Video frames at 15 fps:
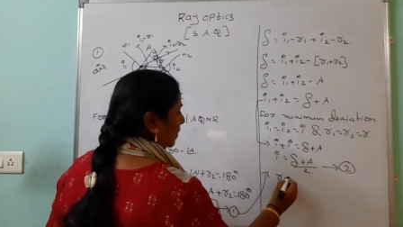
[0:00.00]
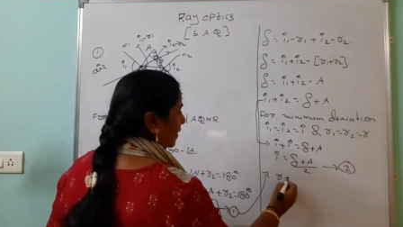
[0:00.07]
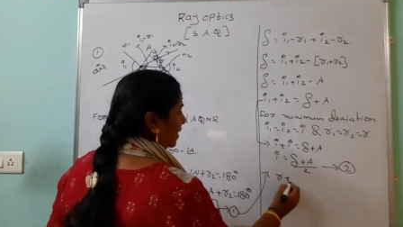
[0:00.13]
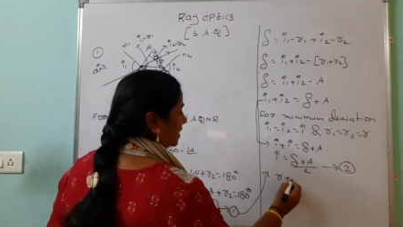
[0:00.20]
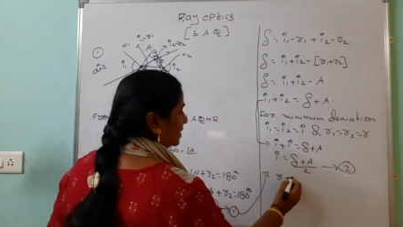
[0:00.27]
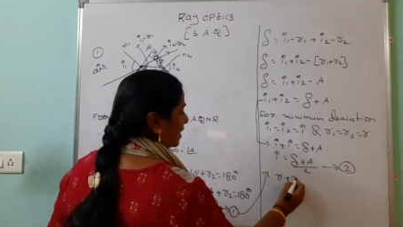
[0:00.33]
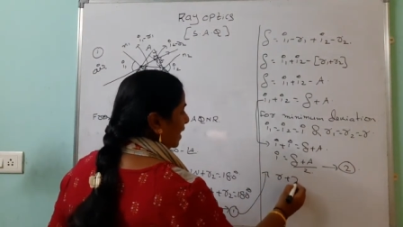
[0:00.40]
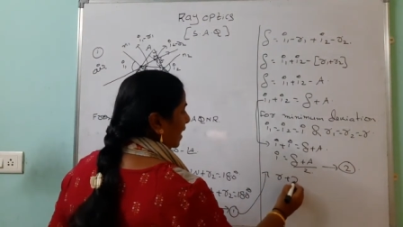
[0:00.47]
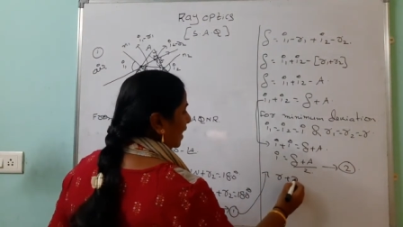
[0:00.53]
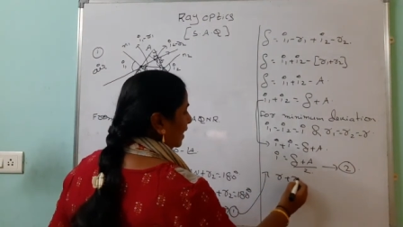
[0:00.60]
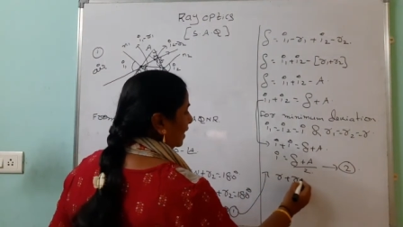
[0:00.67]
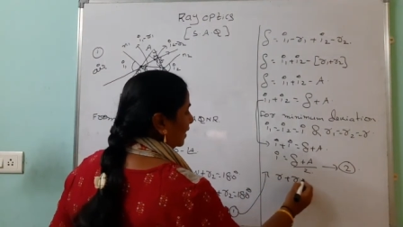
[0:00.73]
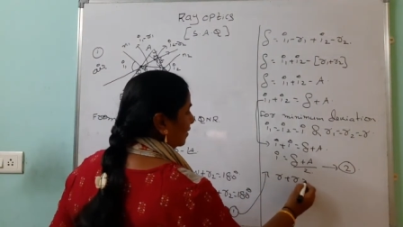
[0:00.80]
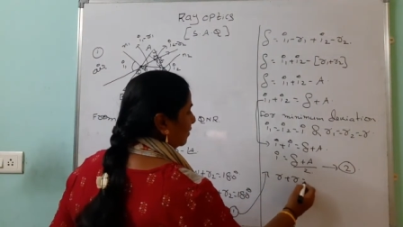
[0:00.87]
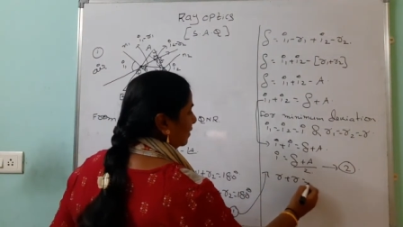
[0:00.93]
plus R
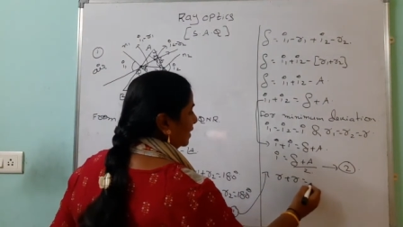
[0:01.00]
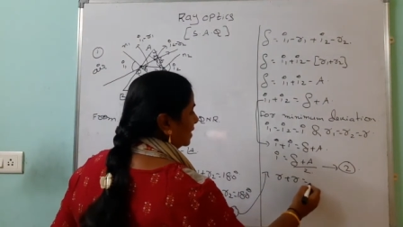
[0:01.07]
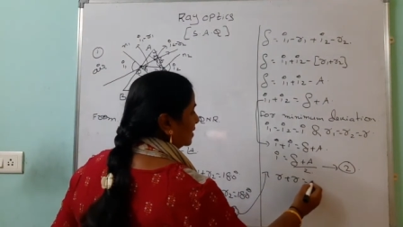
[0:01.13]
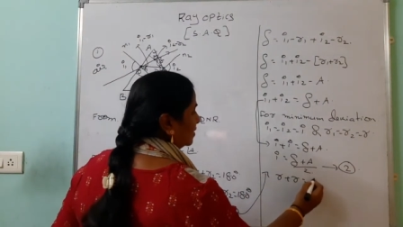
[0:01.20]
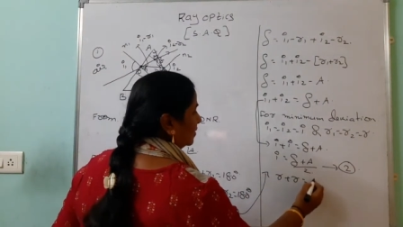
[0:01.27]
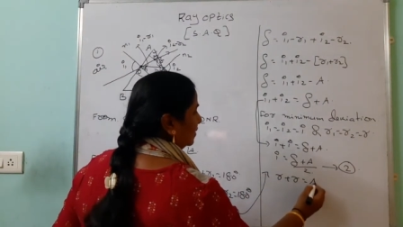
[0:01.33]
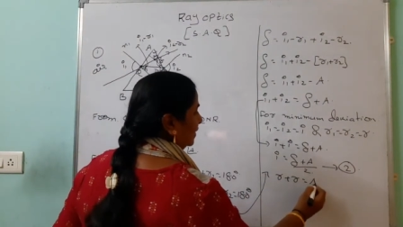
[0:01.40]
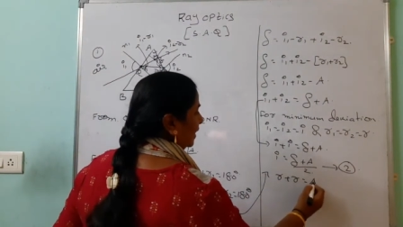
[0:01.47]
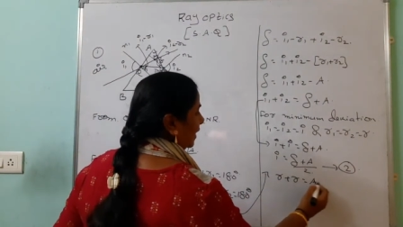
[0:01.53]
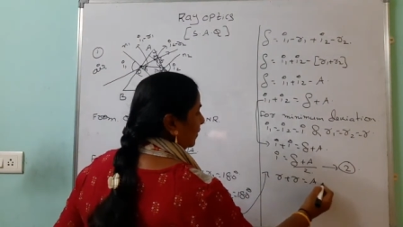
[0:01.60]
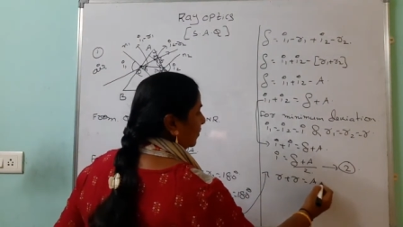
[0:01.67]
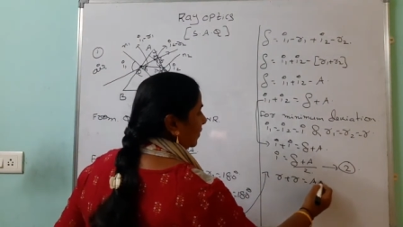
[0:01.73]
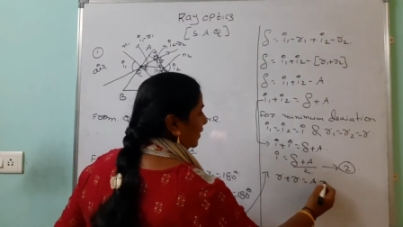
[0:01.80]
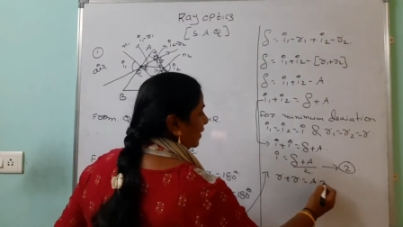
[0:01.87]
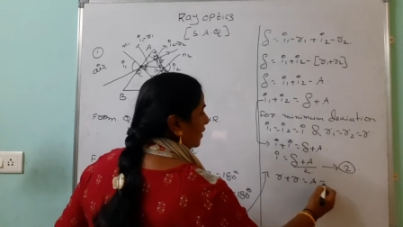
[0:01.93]
equals to A.
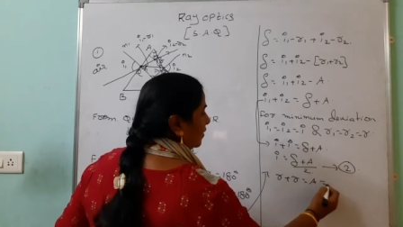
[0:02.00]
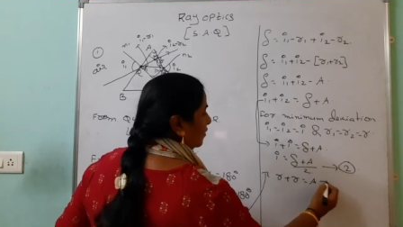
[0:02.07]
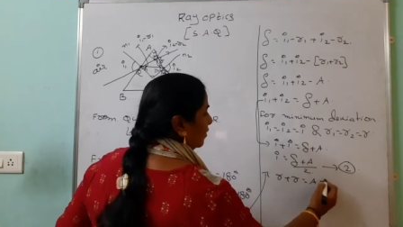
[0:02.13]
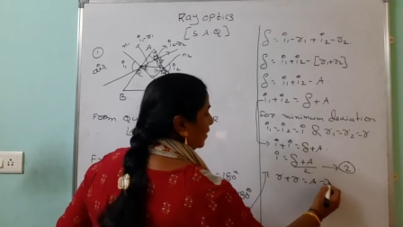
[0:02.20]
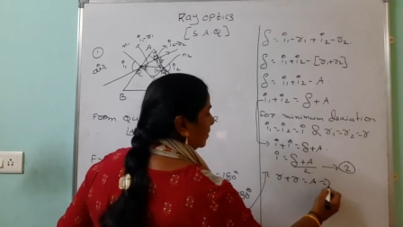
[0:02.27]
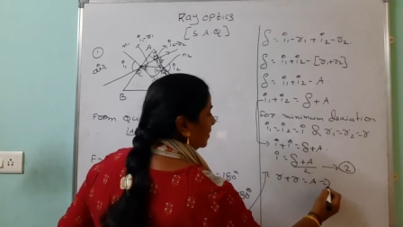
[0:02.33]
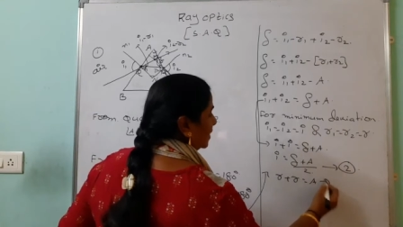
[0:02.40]
From